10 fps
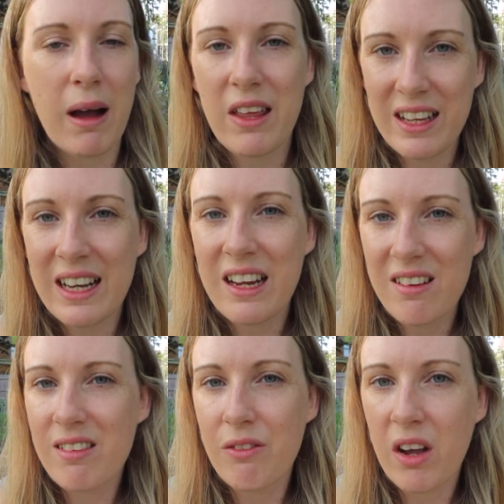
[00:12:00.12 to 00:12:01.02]
but I think they
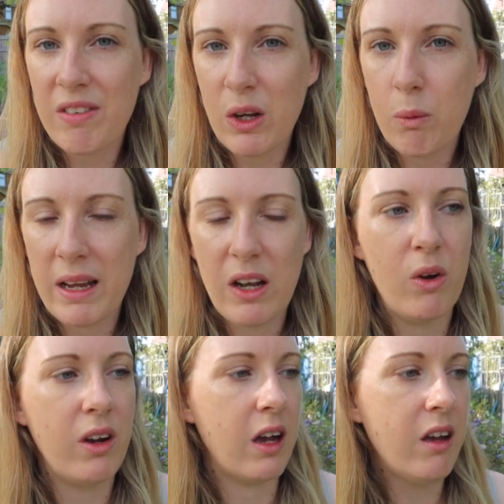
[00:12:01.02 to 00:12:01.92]
can survive a little bit
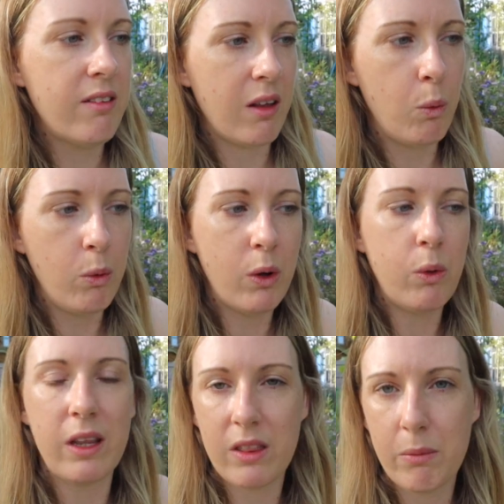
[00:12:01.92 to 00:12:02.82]
longer, so we will
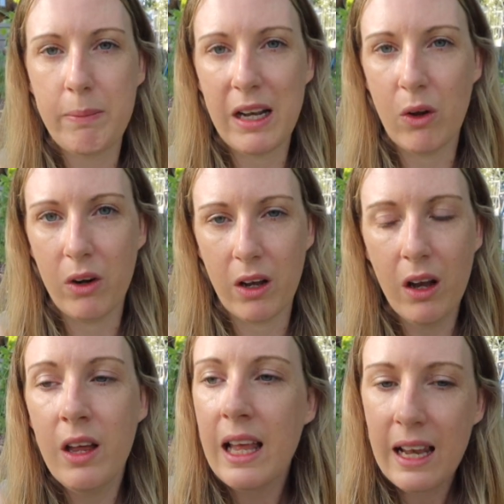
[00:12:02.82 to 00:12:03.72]
give them a bit
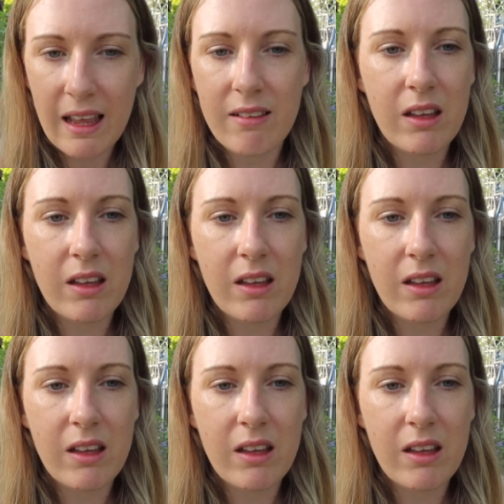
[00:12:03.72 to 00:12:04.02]
longer. Let's